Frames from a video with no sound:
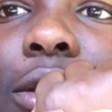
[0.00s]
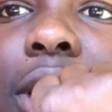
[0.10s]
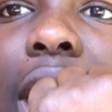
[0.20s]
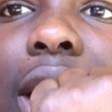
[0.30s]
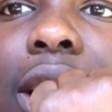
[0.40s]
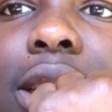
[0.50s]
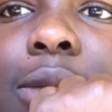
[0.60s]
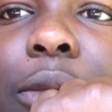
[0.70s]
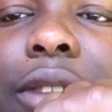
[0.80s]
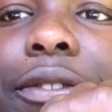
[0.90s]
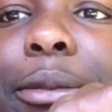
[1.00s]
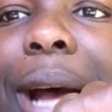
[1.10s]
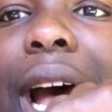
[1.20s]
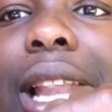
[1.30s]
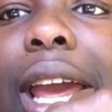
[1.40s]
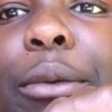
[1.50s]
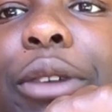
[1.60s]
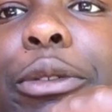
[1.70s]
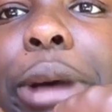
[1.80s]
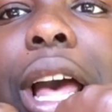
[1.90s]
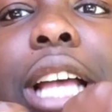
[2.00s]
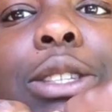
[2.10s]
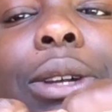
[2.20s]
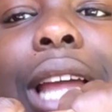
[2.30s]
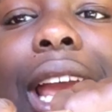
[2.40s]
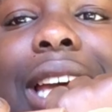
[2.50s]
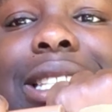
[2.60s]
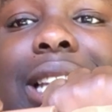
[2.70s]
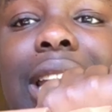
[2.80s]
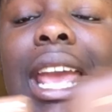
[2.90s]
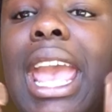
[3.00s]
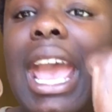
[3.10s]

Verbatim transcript: two colors, one for my highlight, one for my contour, like I said.